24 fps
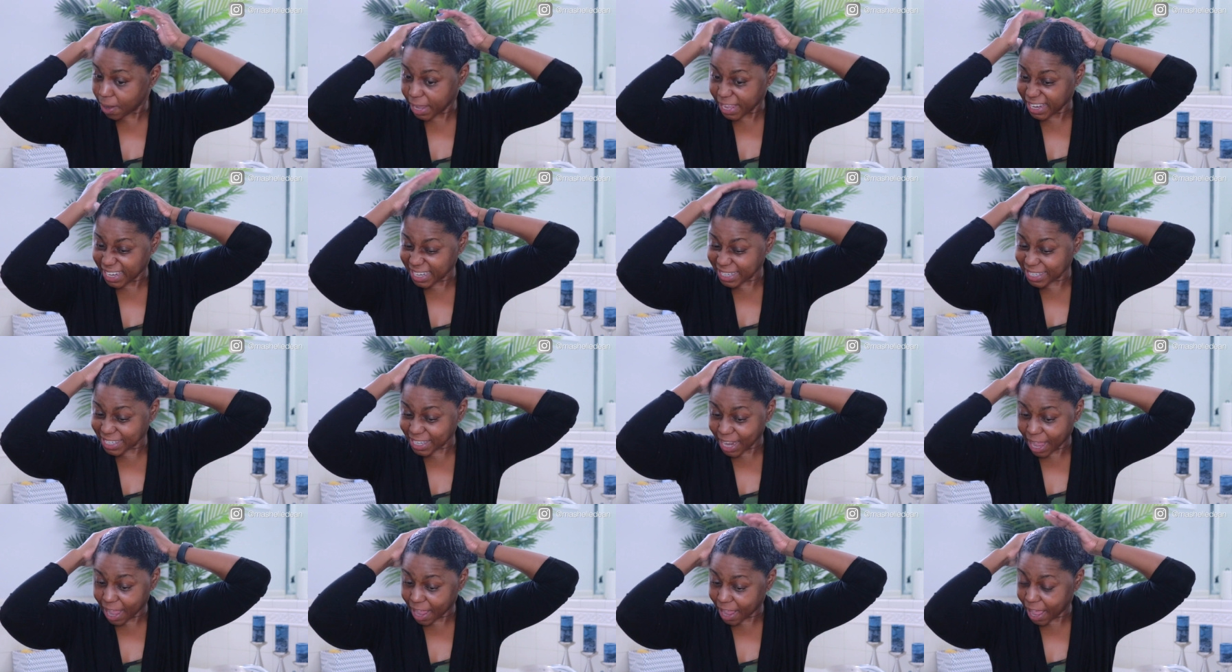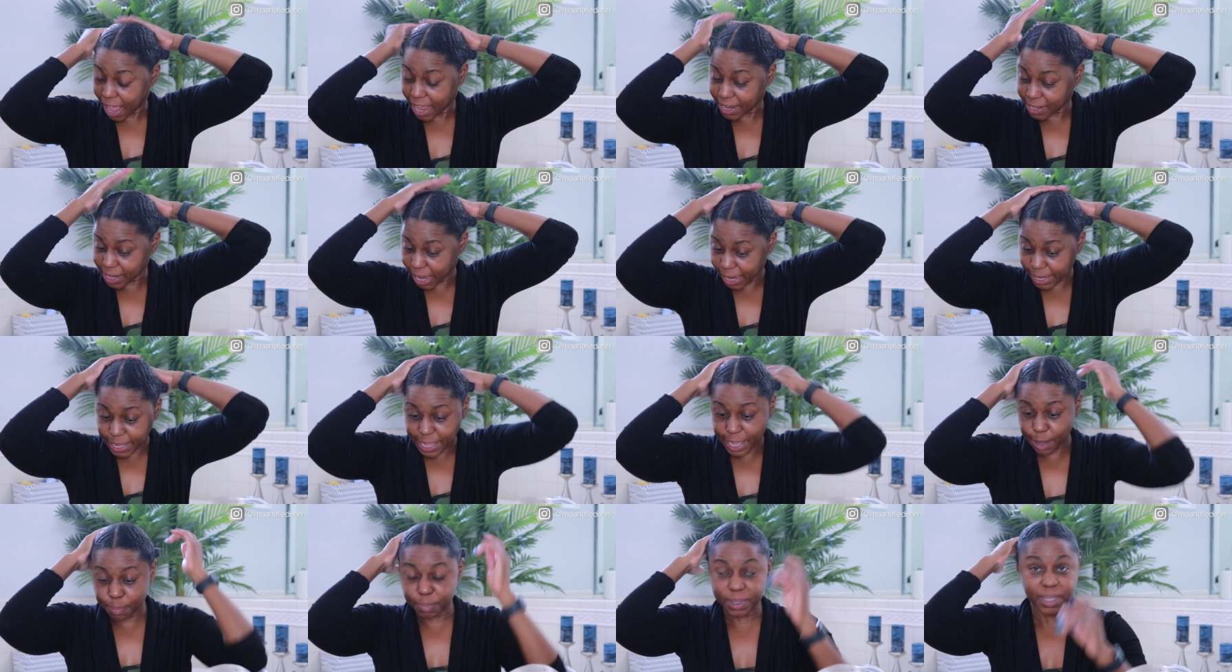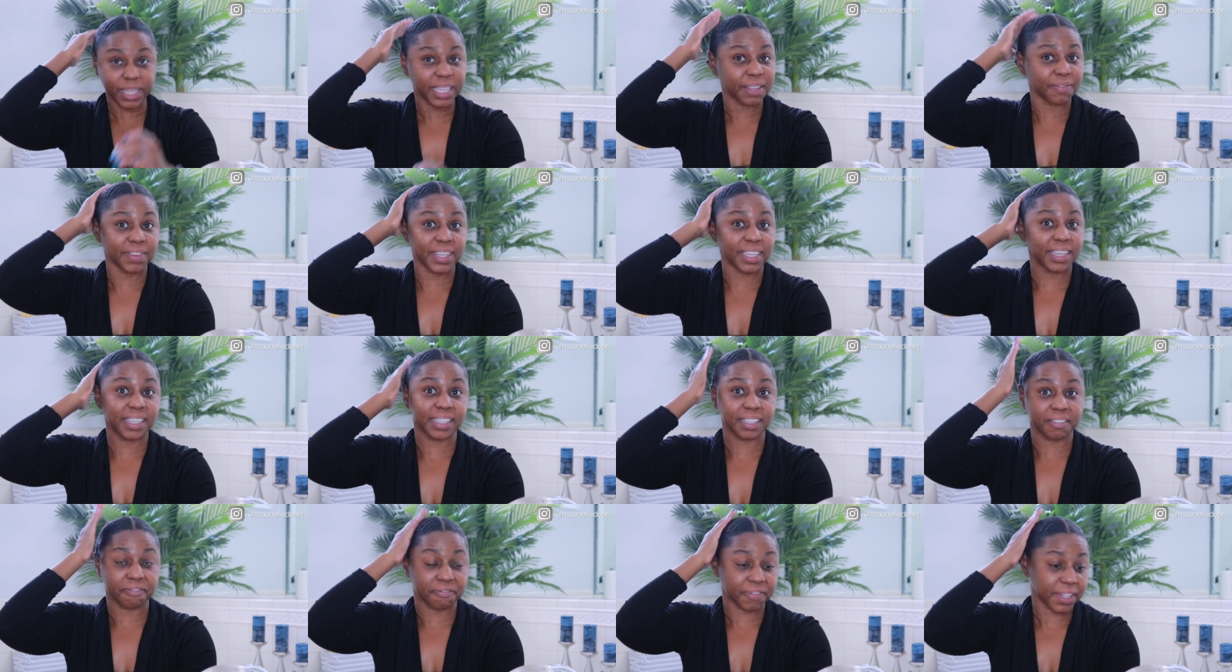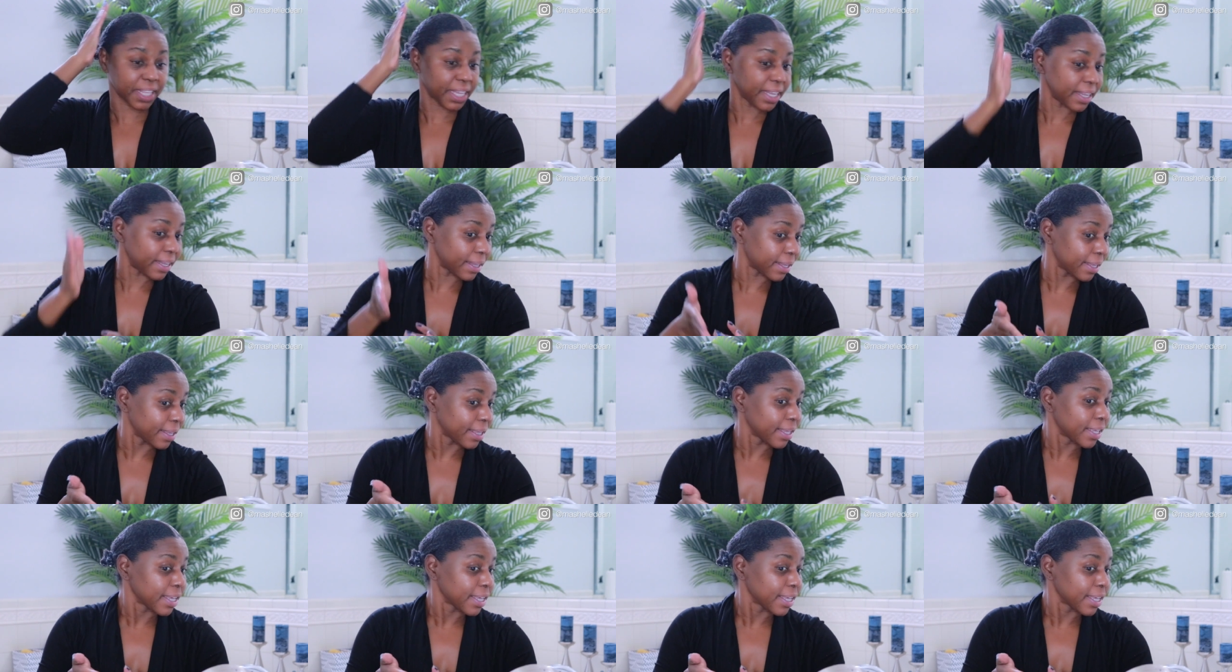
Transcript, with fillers: And it, I, I can't believe it doesn't flake.